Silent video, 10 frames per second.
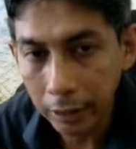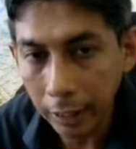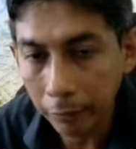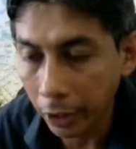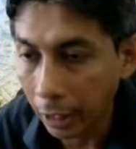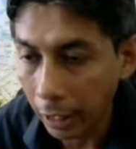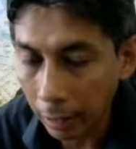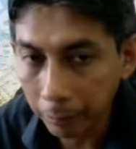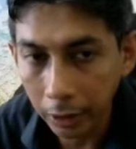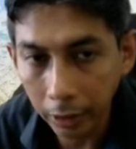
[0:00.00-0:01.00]
that will
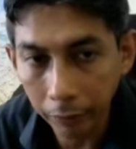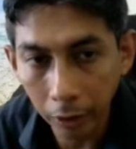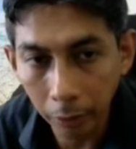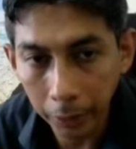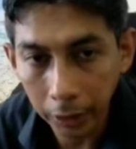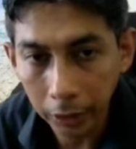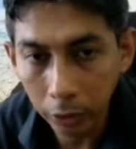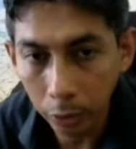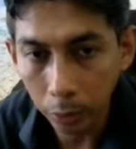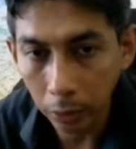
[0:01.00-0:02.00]
help the developer
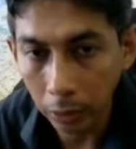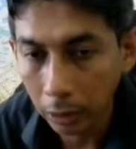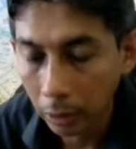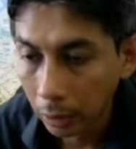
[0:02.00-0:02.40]
to